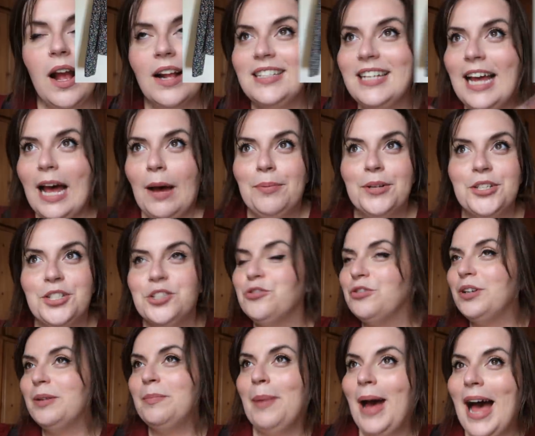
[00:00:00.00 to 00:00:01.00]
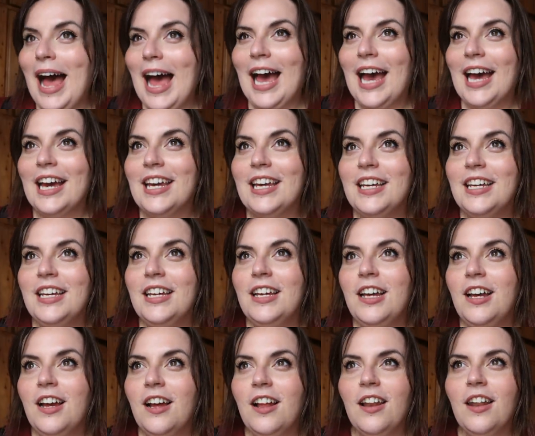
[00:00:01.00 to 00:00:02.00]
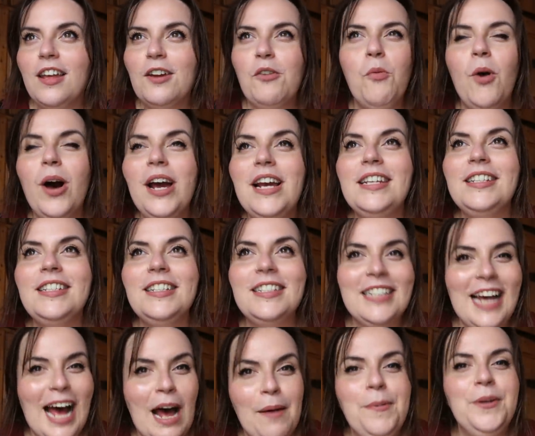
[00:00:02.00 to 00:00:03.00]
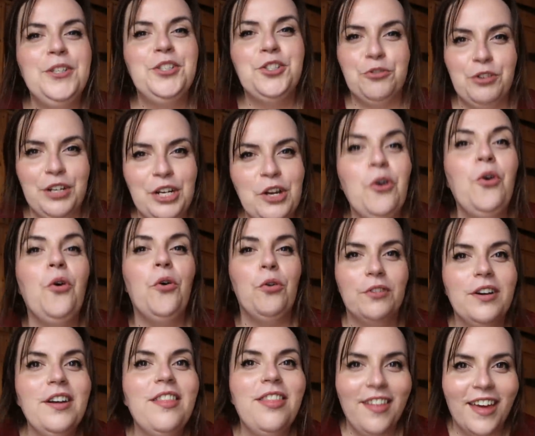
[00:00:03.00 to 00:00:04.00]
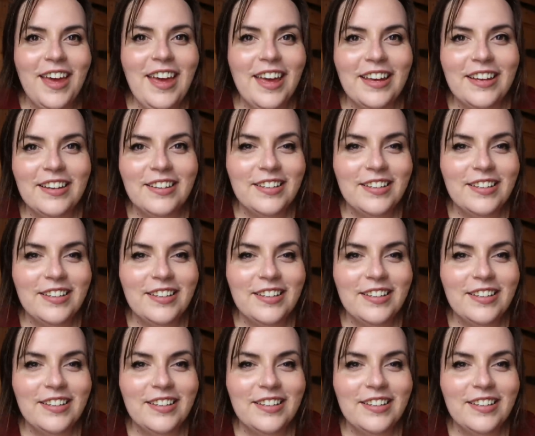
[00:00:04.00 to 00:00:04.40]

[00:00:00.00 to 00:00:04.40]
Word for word: a tapestry bag. Like, why isn't tapestry core a thing?